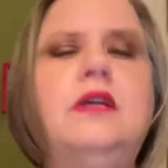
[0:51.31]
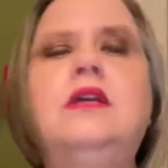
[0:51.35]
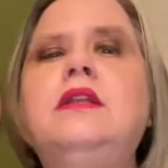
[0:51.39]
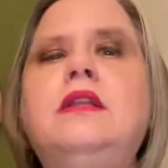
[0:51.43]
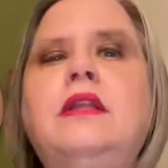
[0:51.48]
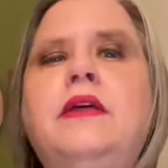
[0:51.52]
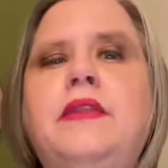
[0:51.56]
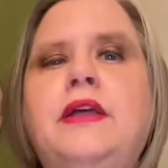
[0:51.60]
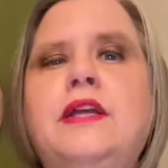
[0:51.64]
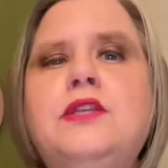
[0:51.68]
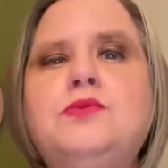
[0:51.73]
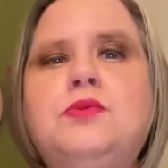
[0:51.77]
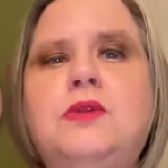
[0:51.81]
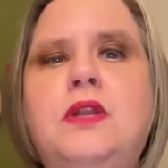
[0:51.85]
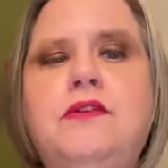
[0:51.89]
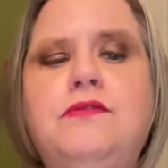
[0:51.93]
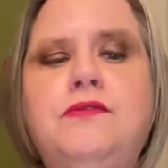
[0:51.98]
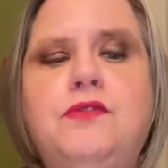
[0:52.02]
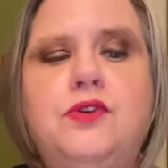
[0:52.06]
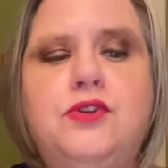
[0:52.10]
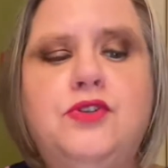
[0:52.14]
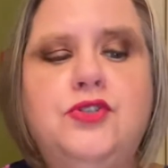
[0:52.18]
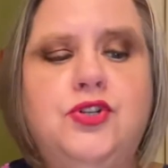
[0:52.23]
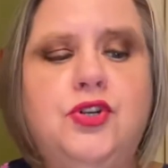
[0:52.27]
Now that's what I
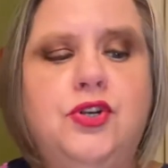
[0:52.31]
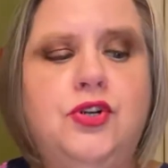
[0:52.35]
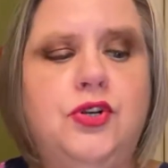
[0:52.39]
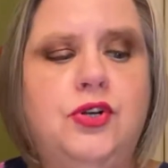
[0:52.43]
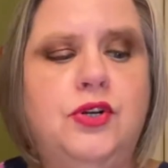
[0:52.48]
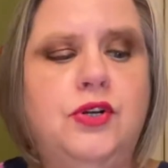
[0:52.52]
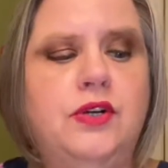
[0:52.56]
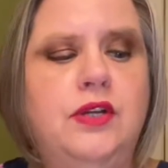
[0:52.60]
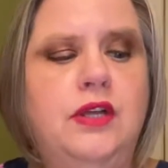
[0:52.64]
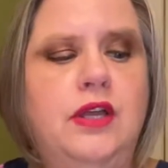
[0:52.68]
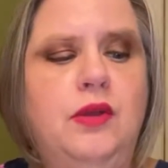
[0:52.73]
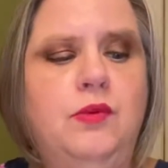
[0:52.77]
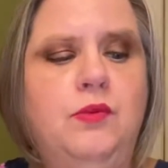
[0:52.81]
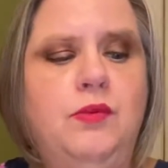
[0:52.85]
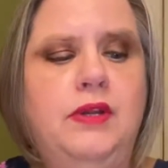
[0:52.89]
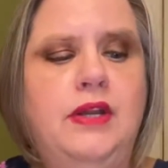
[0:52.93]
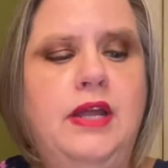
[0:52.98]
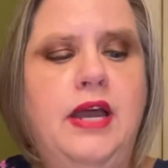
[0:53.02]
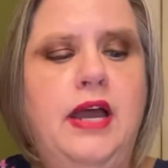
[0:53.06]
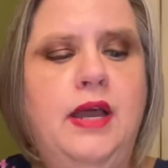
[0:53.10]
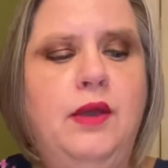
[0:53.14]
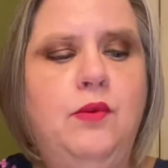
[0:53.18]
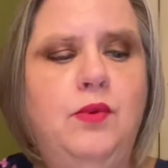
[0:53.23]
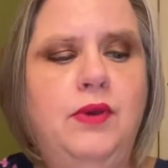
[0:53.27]
first heard, and when
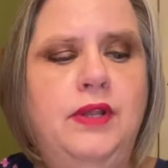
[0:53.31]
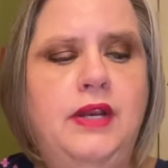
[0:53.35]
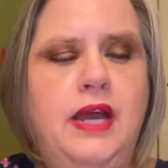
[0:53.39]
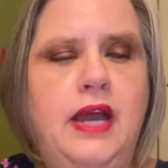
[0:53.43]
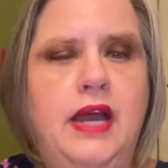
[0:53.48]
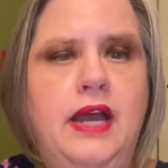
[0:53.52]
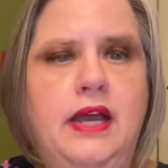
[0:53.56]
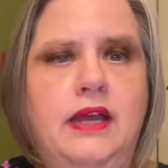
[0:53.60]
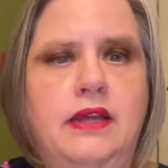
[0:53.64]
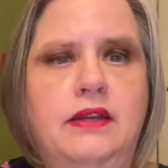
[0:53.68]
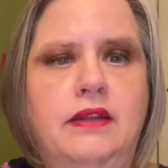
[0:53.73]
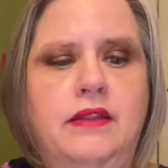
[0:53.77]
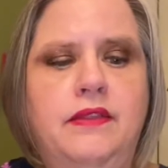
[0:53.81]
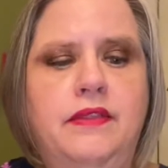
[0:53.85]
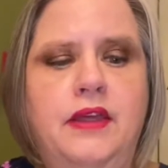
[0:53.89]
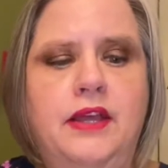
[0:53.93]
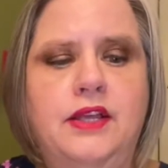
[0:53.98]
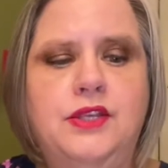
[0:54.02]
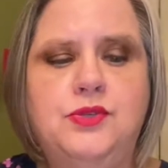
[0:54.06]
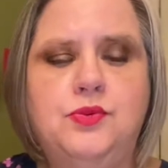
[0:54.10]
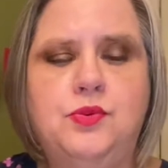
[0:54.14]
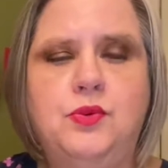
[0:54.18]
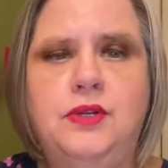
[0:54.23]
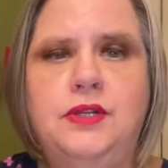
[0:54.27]
I went on,
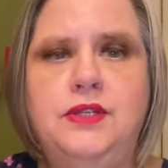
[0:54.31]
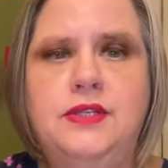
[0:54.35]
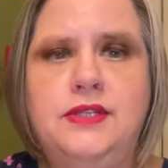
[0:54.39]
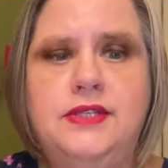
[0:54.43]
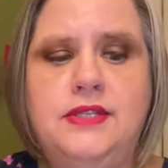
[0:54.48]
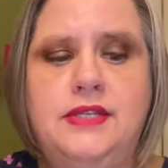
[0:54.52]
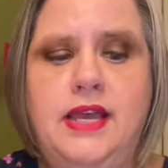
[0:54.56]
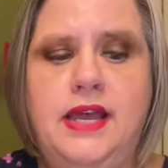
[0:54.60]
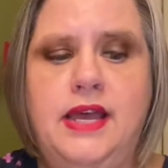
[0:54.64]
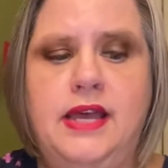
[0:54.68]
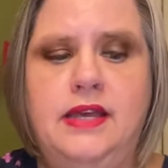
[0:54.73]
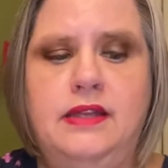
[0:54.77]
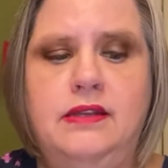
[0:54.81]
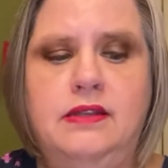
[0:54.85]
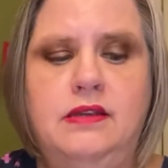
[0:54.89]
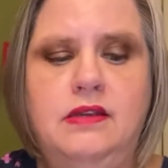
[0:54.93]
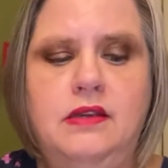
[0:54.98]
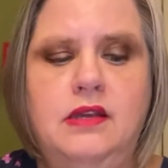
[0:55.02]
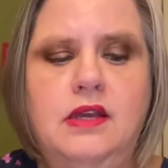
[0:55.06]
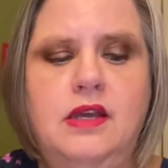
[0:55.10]
that's what it said,